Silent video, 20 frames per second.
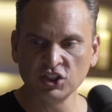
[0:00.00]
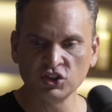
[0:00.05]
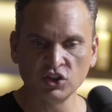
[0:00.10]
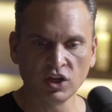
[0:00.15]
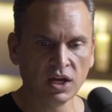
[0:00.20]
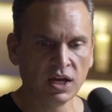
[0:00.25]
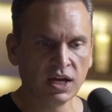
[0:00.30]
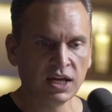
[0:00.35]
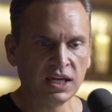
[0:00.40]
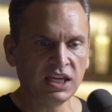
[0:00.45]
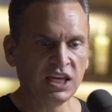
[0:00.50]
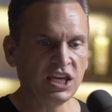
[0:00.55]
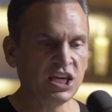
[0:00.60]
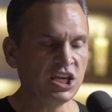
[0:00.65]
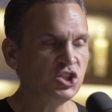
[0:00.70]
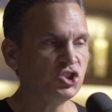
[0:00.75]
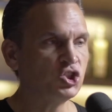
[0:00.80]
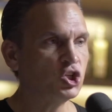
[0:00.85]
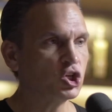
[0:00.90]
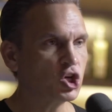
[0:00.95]
He's
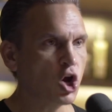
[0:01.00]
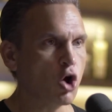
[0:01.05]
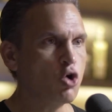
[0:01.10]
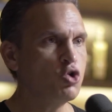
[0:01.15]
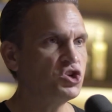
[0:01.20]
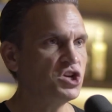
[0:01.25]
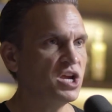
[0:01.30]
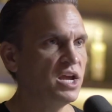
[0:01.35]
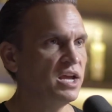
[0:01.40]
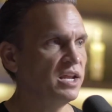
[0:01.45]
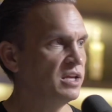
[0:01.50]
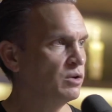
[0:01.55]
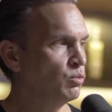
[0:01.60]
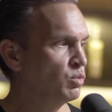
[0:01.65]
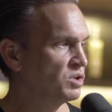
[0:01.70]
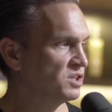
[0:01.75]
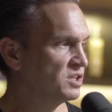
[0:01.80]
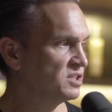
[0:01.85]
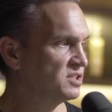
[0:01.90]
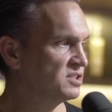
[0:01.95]
he's
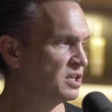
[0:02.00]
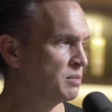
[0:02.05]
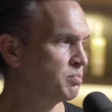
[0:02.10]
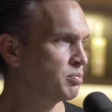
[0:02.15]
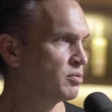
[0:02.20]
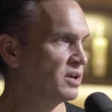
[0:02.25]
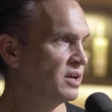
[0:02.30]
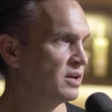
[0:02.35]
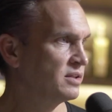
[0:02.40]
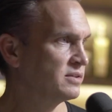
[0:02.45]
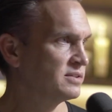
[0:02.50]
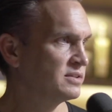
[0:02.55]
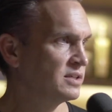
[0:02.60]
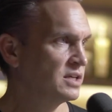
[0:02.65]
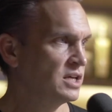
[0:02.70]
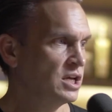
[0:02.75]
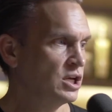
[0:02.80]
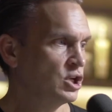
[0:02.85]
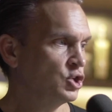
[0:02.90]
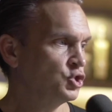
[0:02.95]
negotiating with the Cypriots